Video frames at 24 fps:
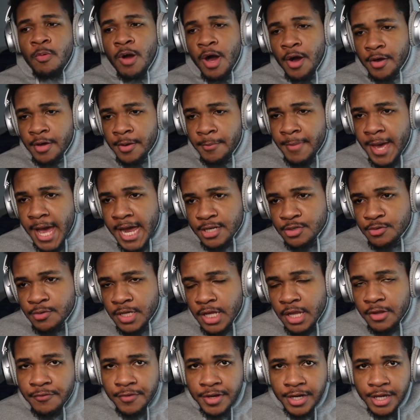Welcome back to
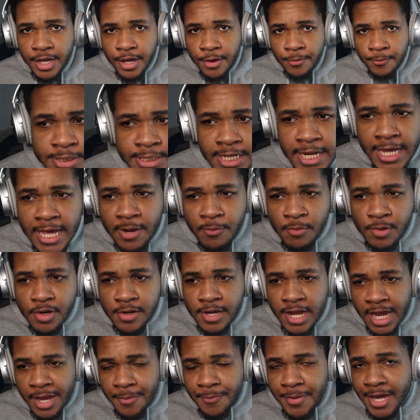another video. Today we are
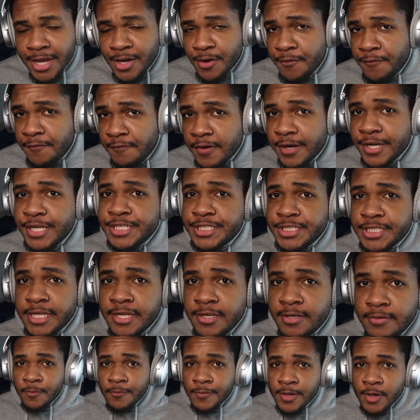not going to be on no funny
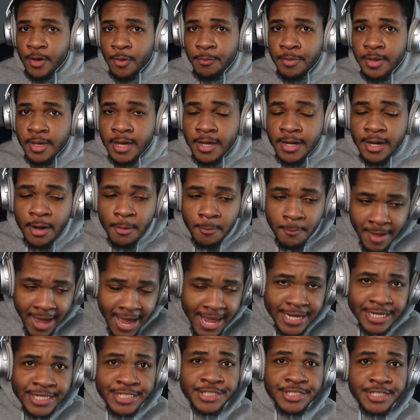shit. We're going to be on our
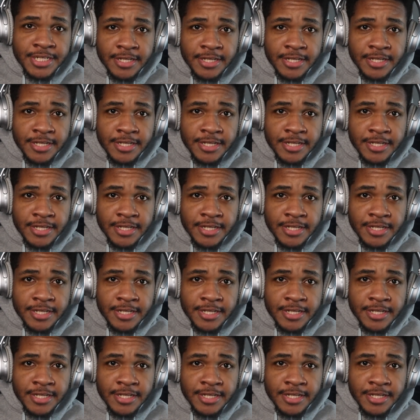Madden shit.